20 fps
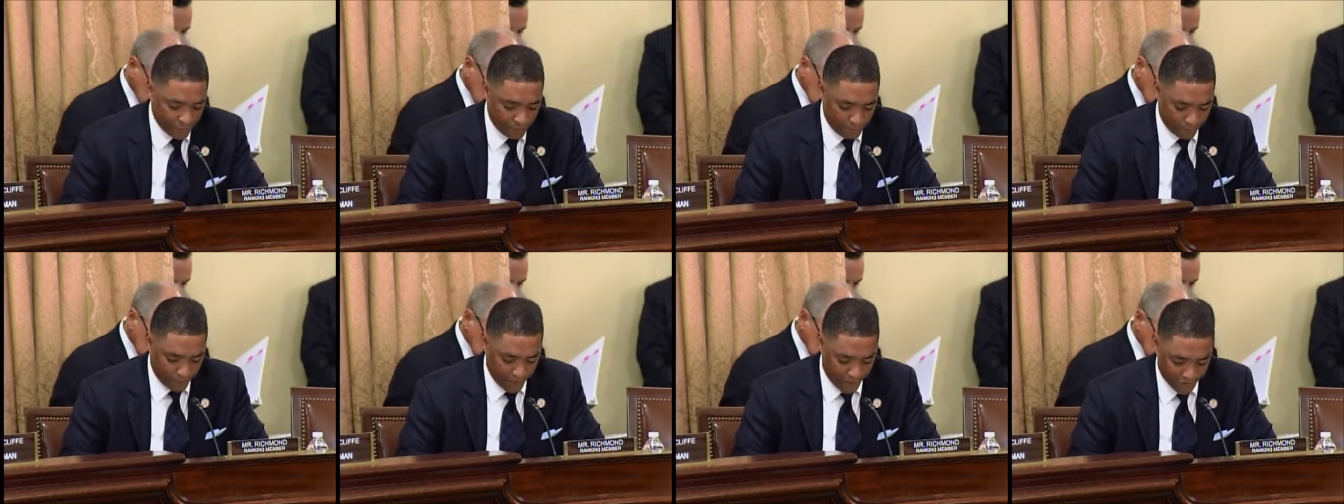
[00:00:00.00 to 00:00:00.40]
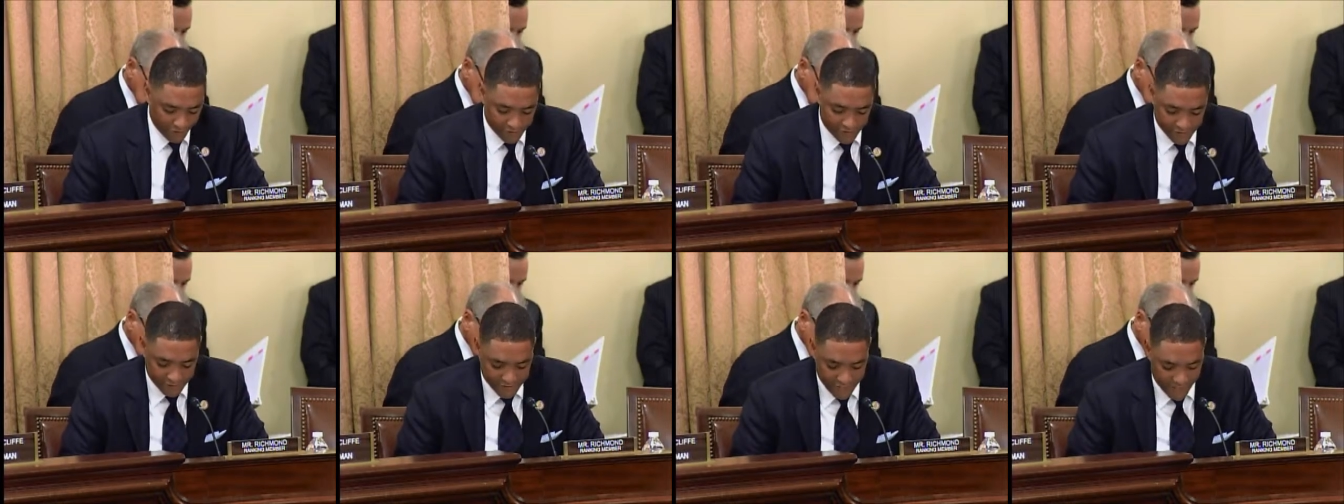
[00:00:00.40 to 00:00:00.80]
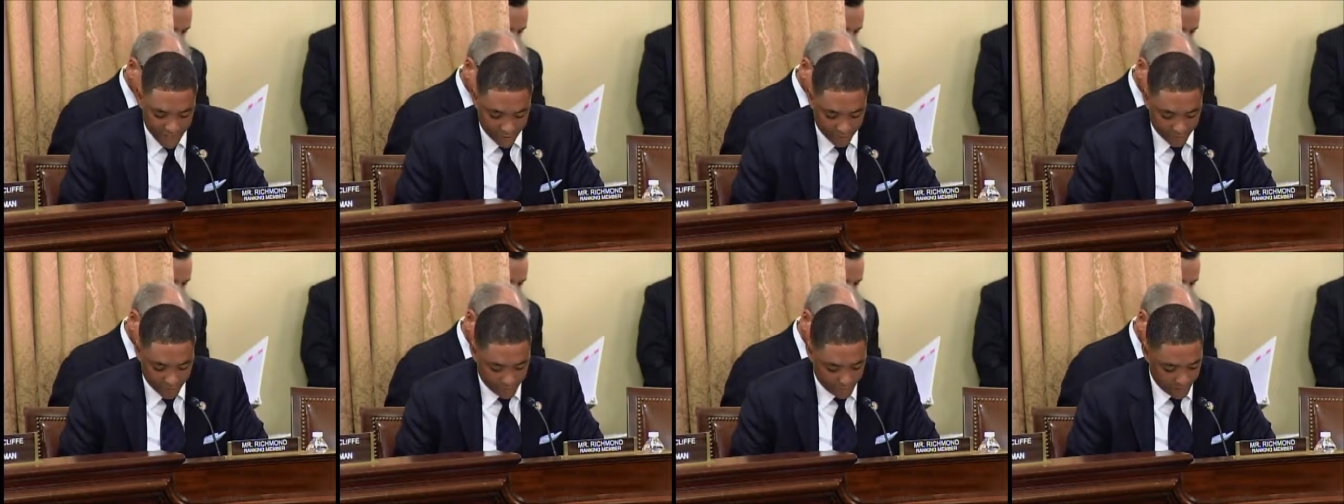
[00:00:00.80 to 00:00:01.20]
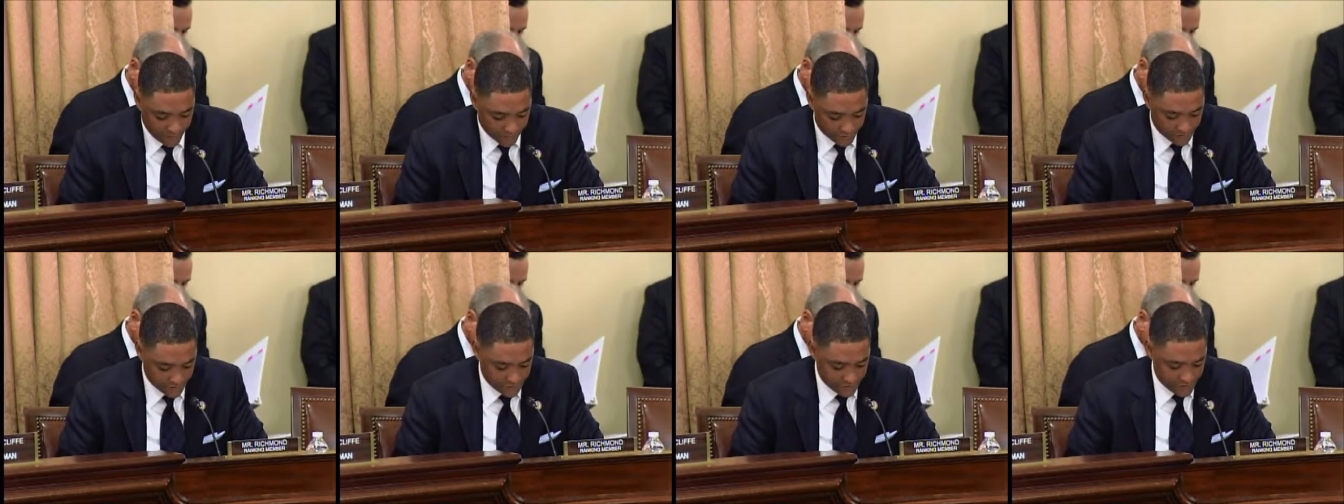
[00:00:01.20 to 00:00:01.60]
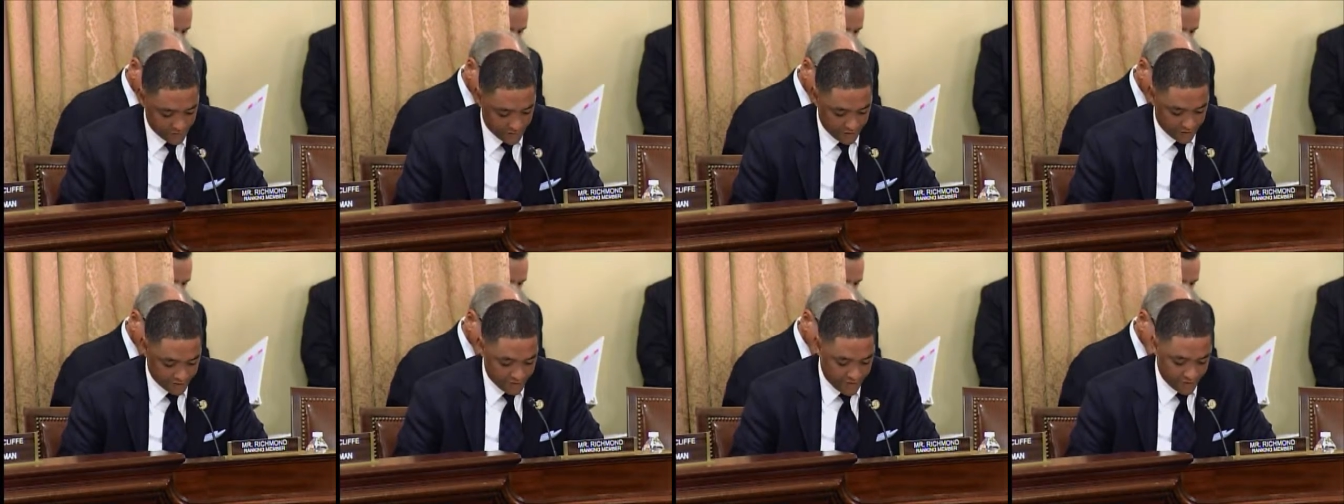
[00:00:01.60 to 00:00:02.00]
plan to tackle the functions
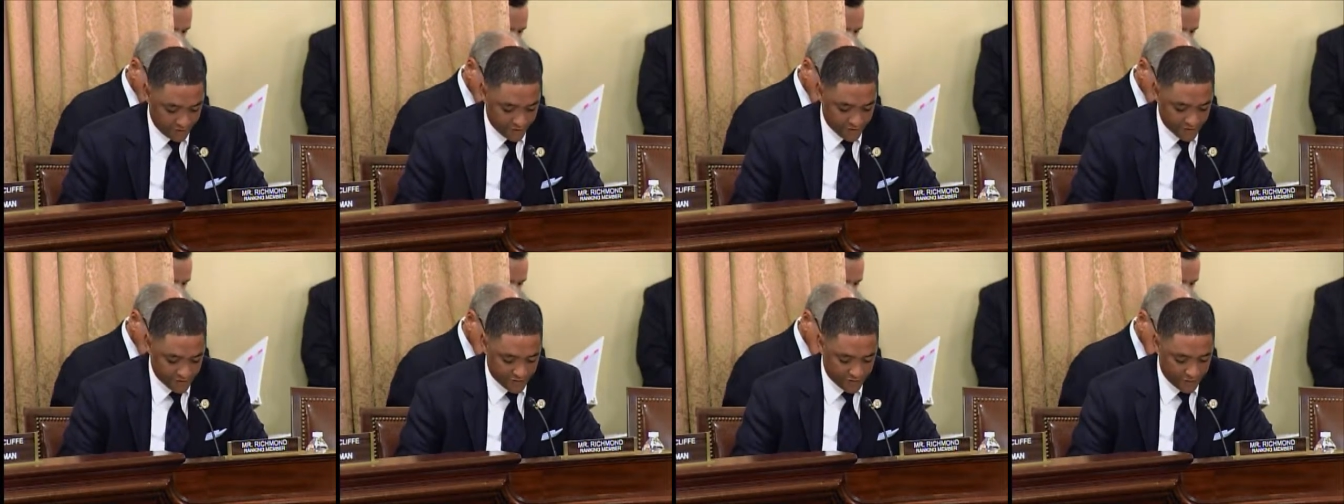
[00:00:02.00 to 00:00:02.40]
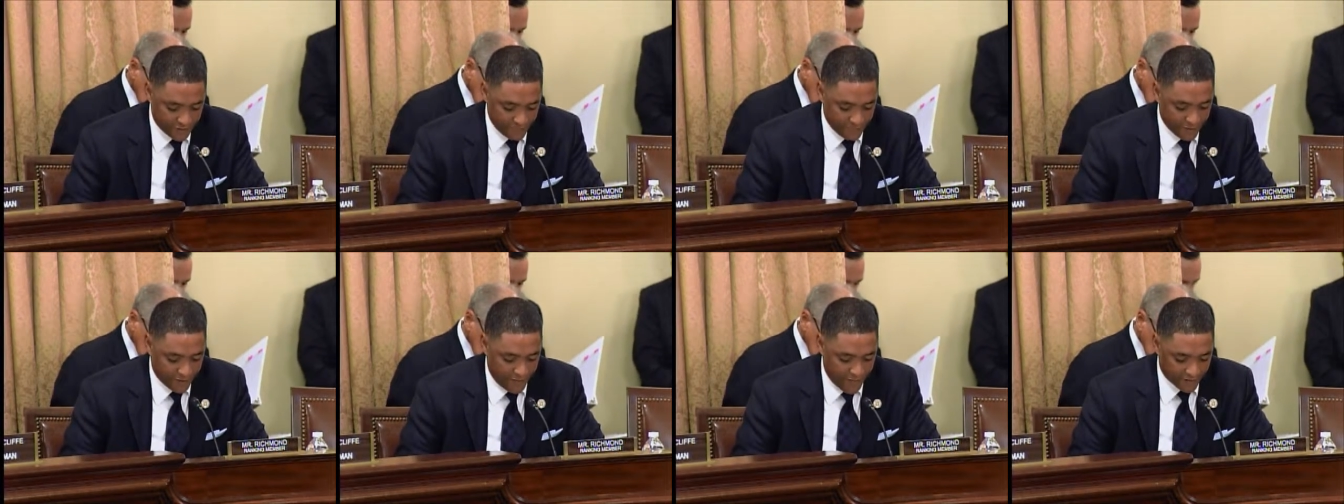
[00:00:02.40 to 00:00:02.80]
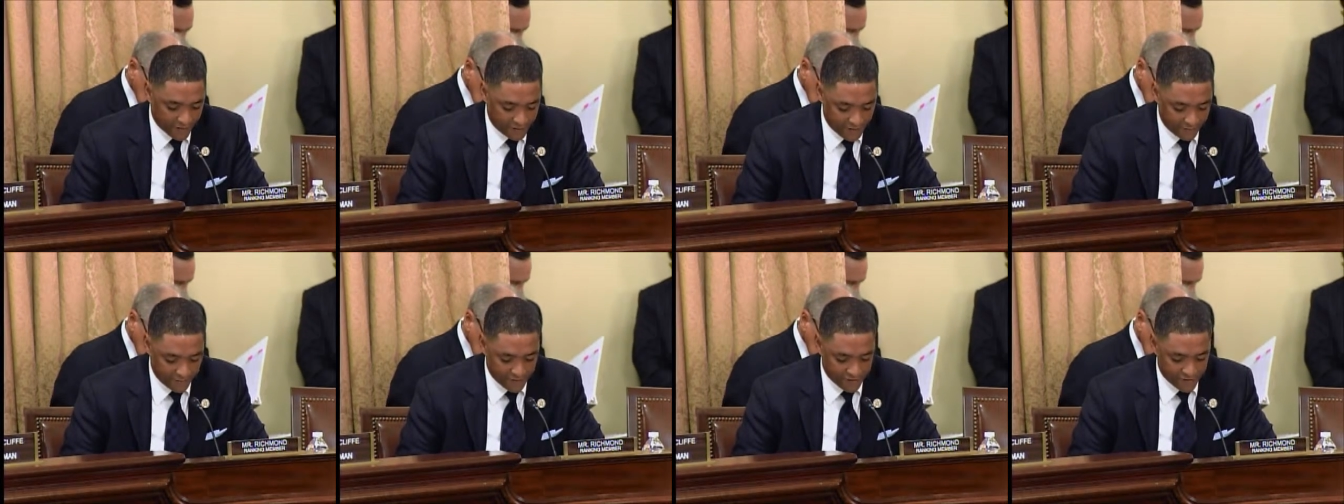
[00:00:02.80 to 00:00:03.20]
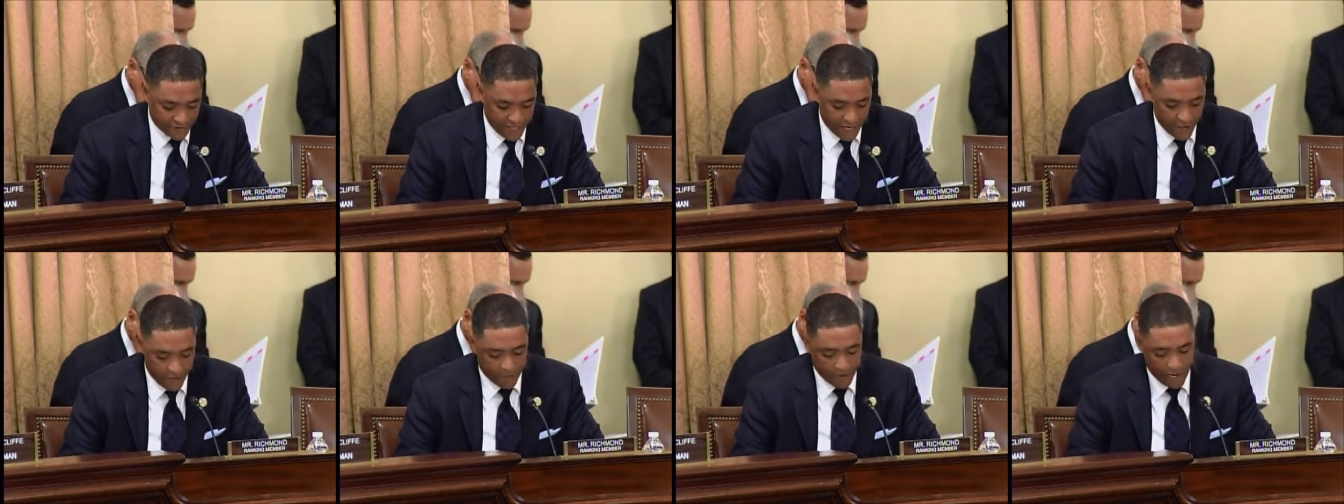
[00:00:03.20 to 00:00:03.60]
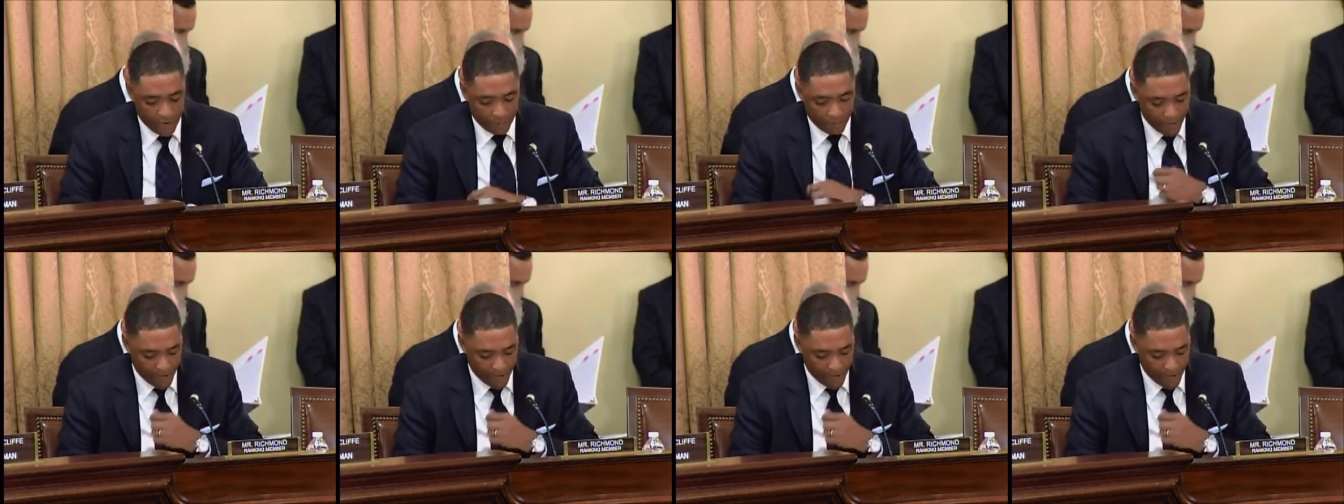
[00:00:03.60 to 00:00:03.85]
and activities carried out